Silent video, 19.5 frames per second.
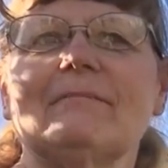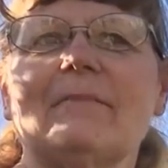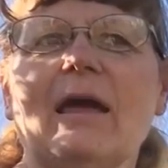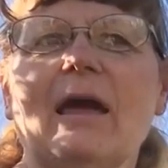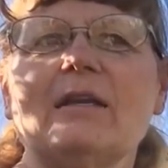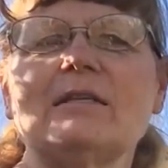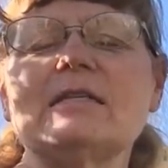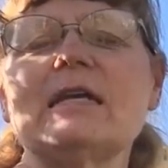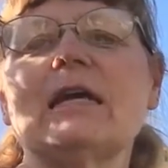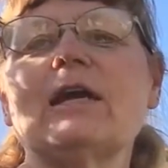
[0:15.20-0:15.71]

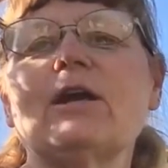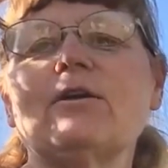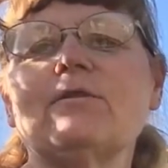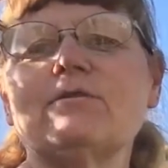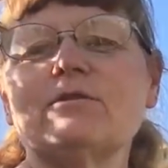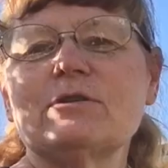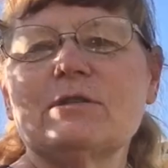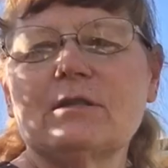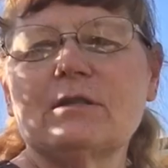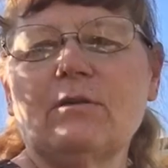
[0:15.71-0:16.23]
how to take care of
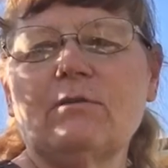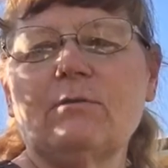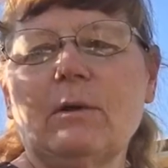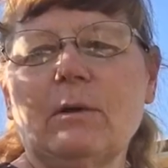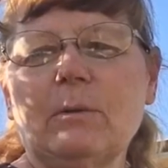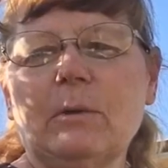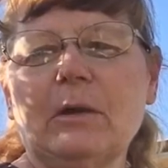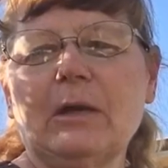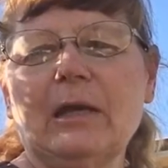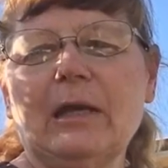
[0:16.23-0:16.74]
yourself
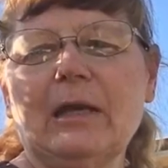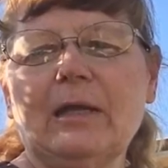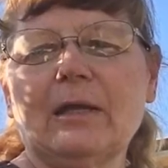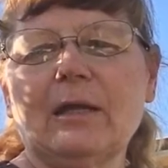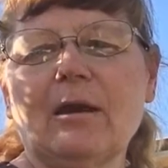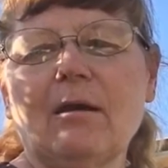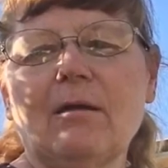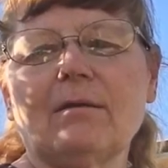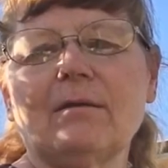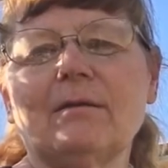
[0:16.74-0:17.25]
while working in the
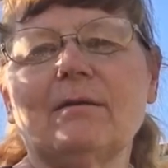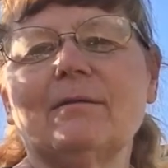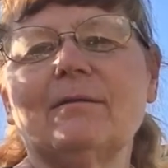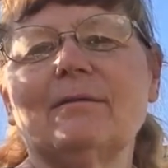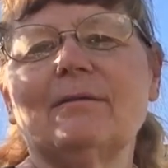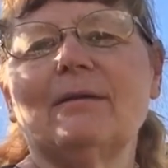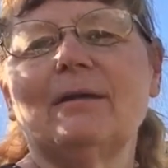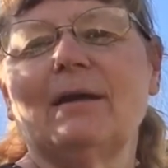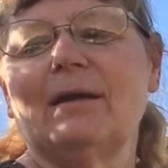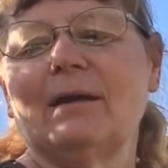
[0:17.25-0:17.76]
garden.
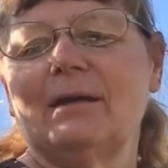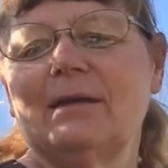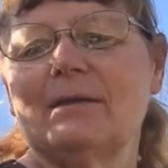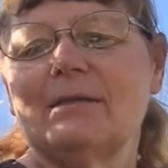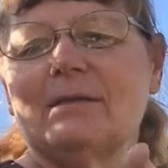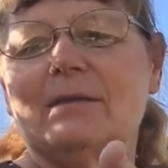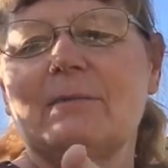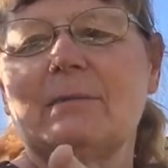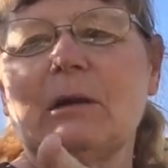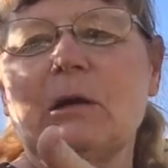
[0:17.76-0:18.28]

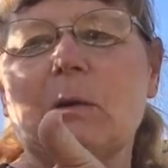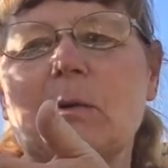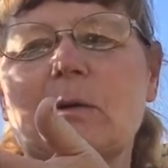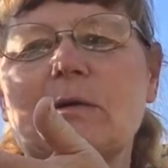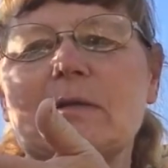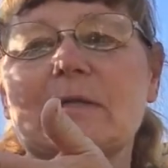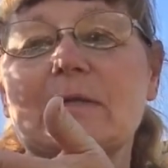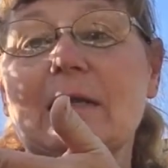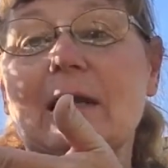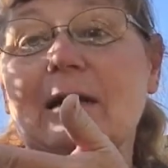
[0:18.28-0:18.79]
See my
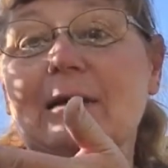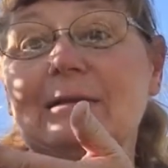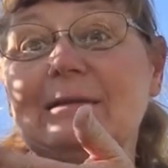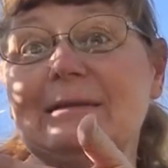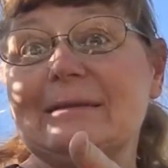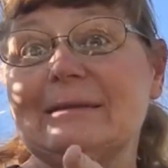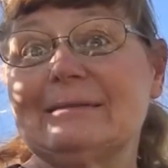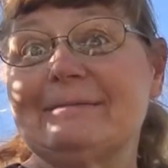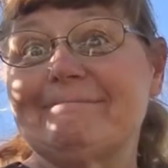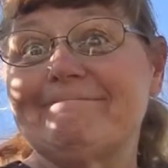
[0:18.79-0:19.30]
corn stalks?
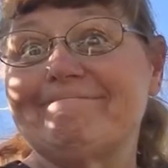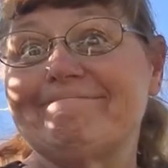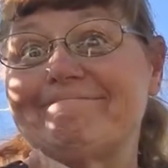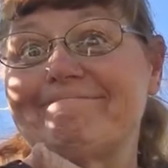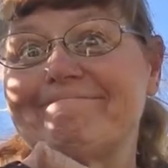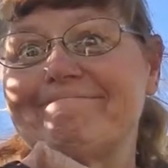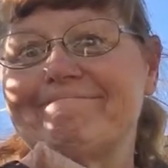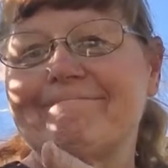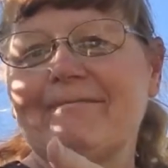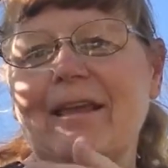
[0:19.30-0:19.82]

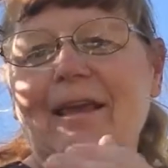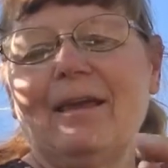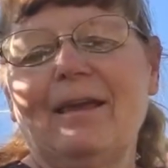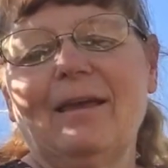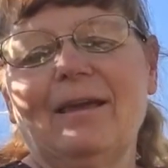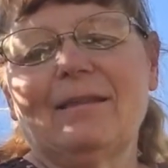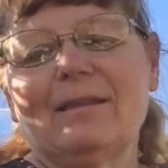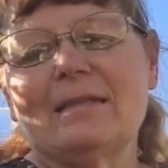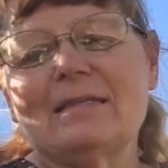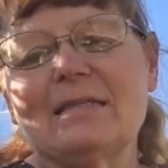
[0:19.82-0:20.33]

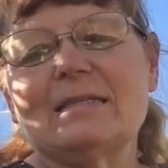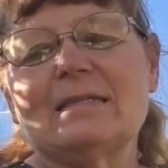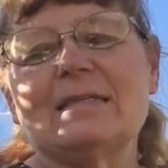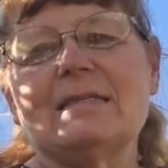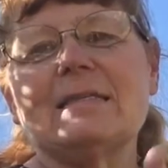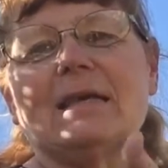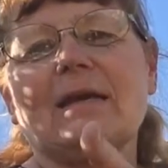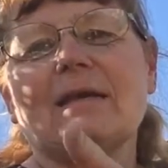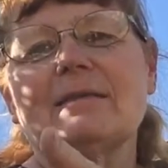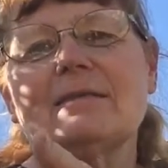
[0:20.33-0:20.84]
This is the
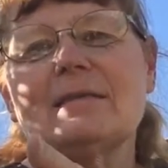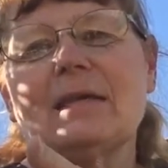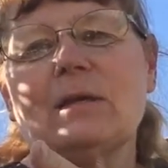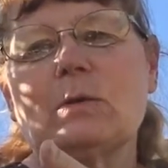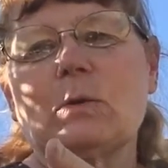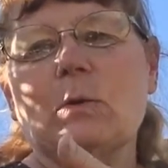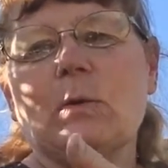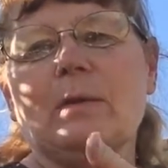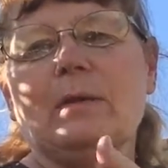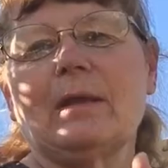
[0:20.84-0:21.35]
second set
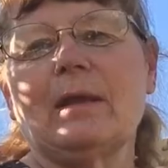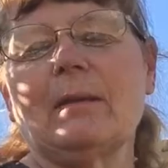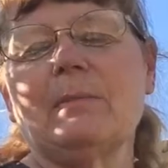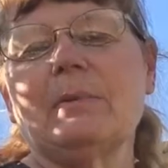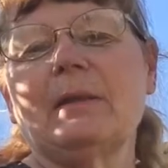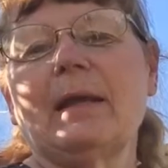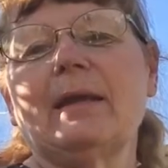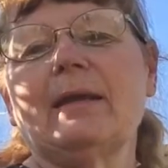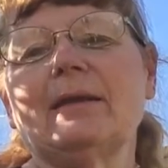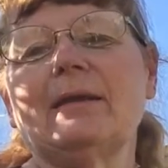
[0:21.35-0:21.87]
of corn that I
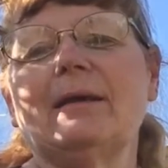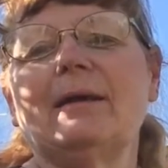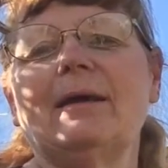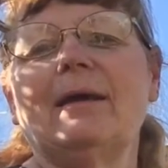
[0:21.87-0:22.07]
planted.